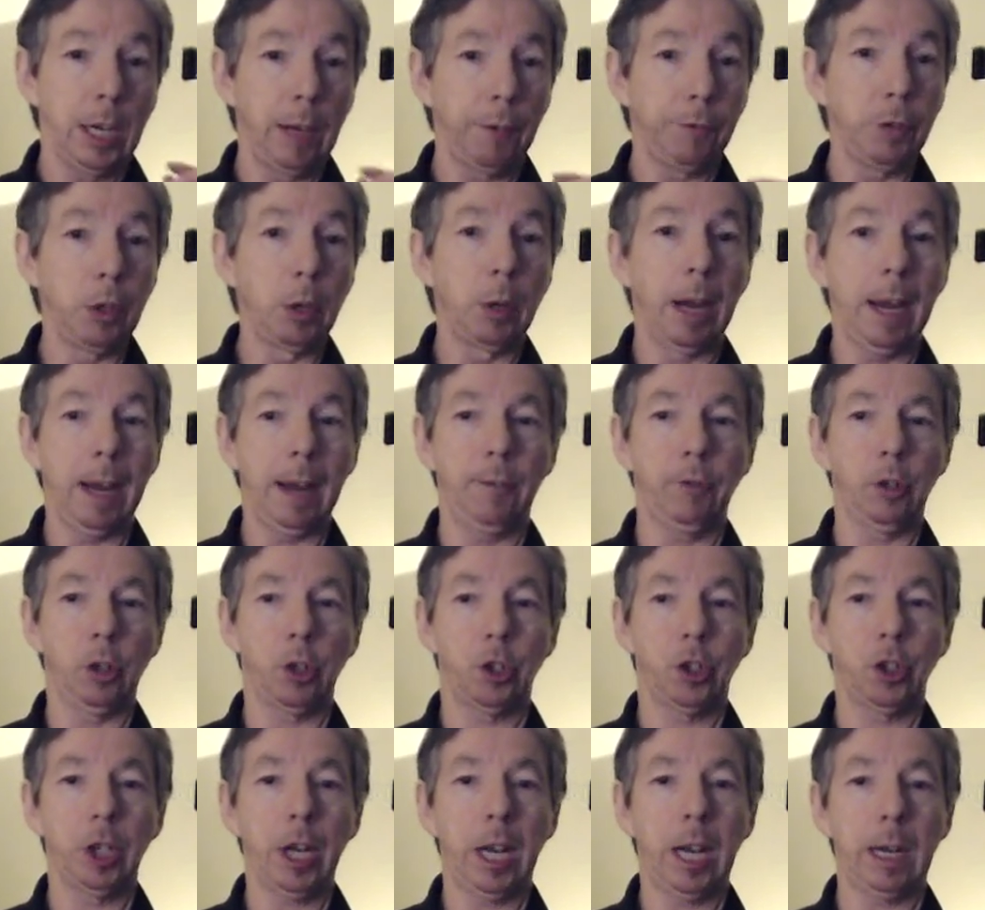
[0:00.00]
If you have
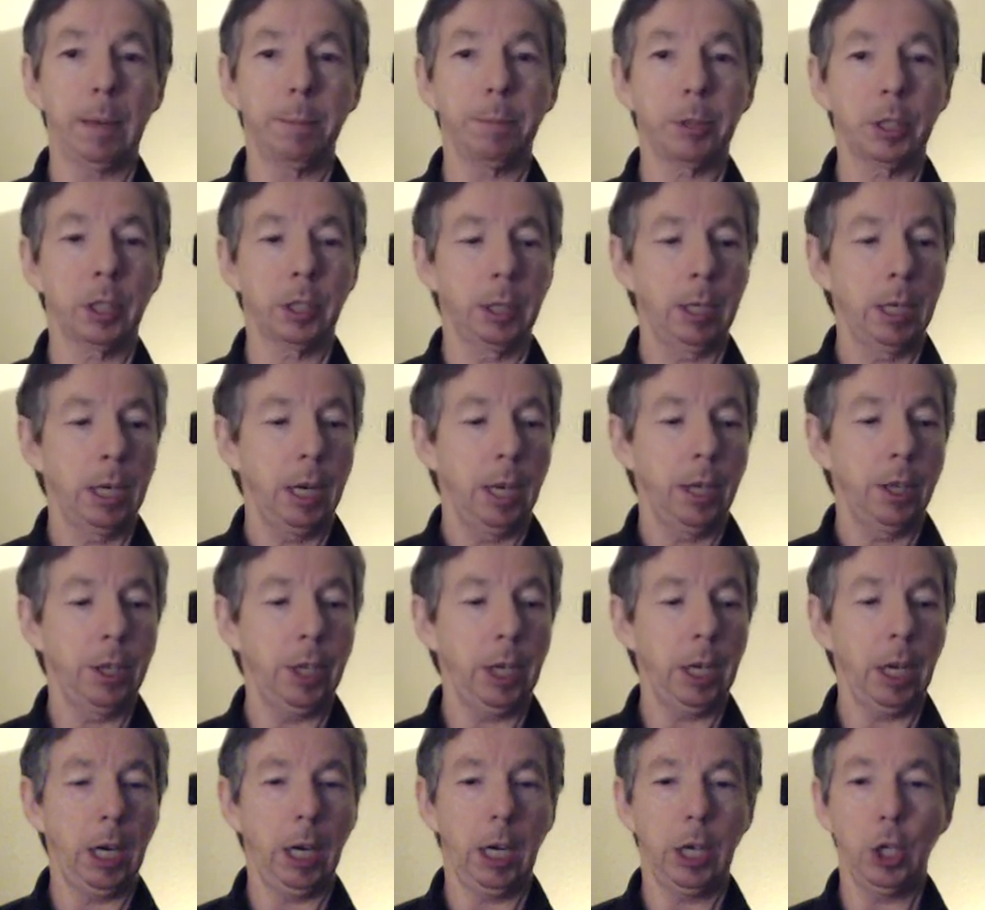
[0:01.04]
your shapes,
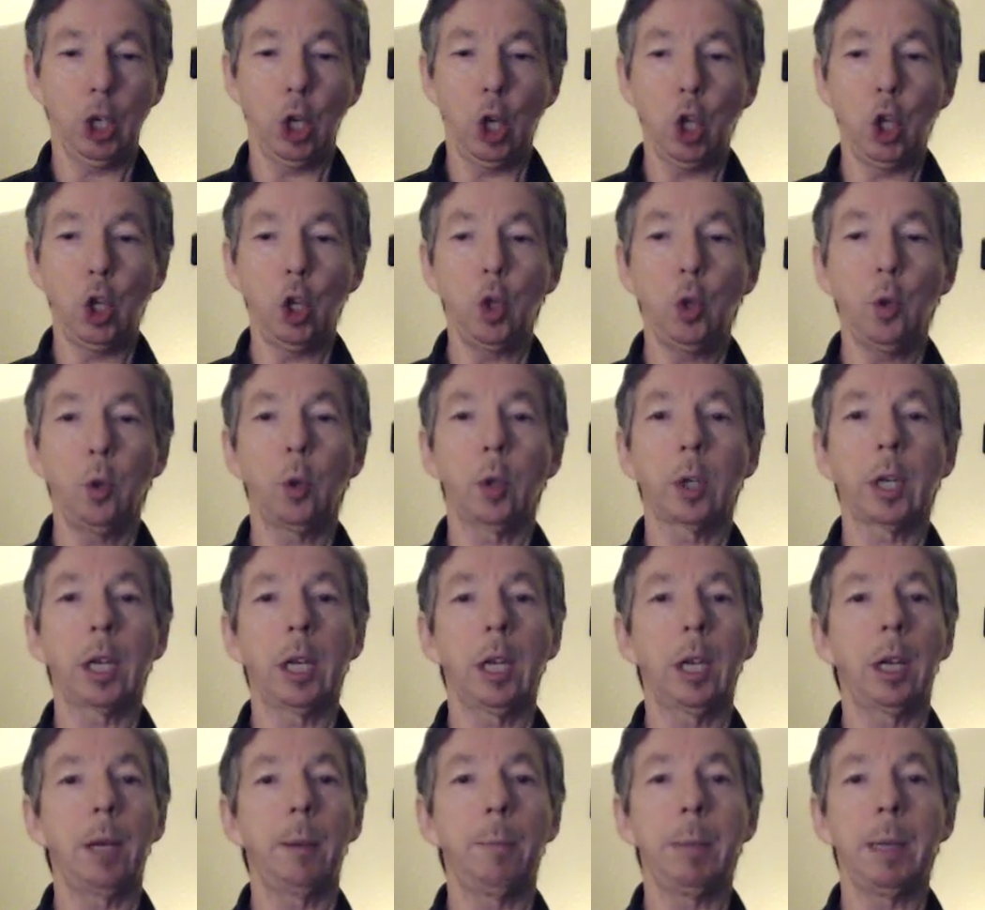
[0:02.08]
then you
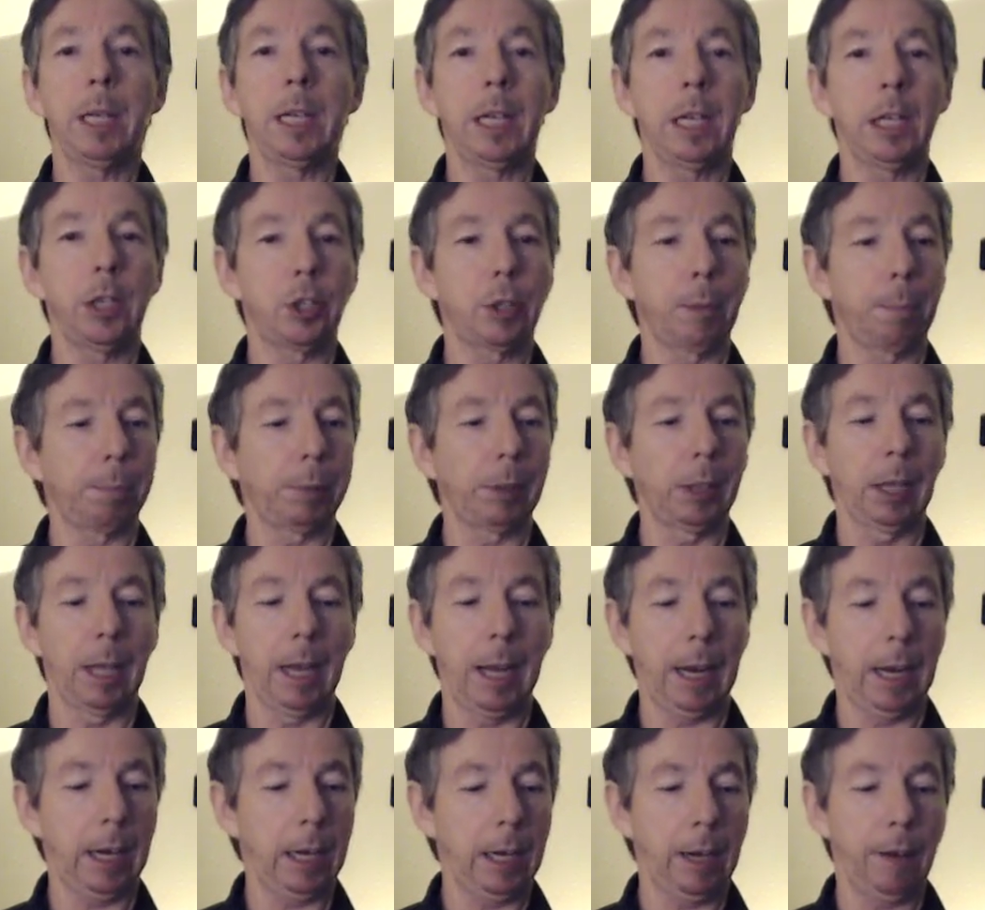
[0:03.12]
can begin to
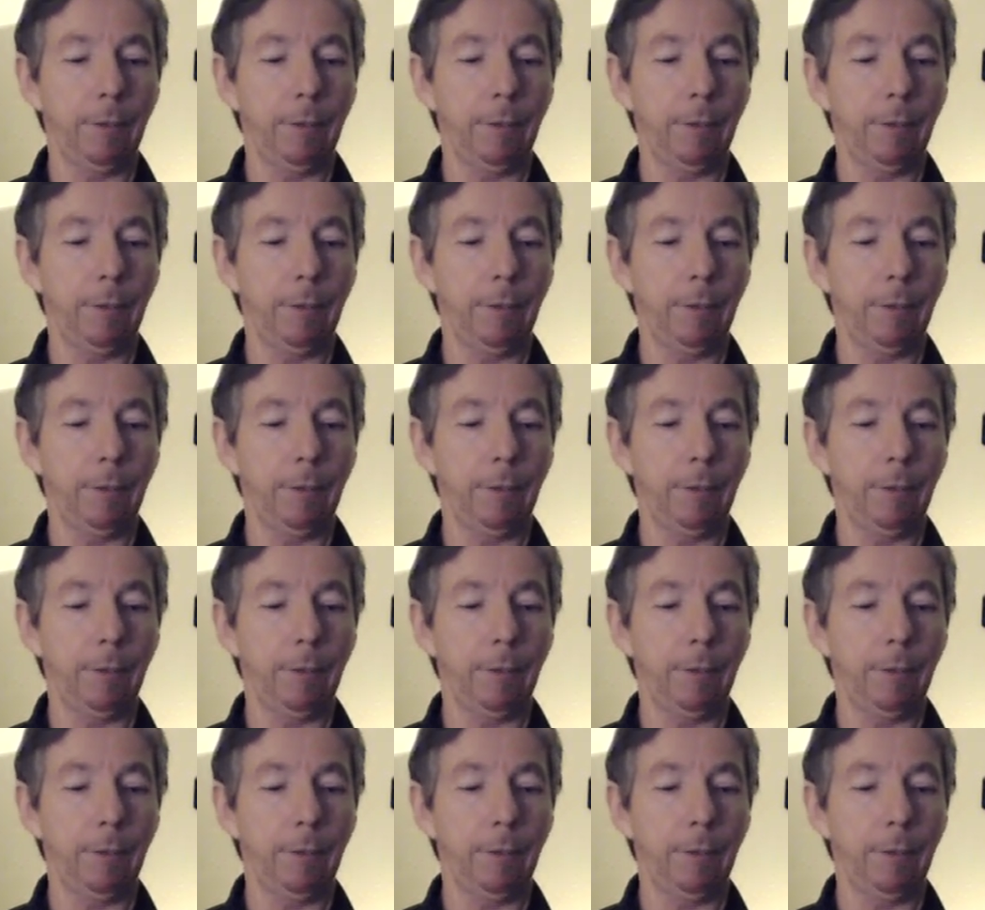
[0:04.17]
play.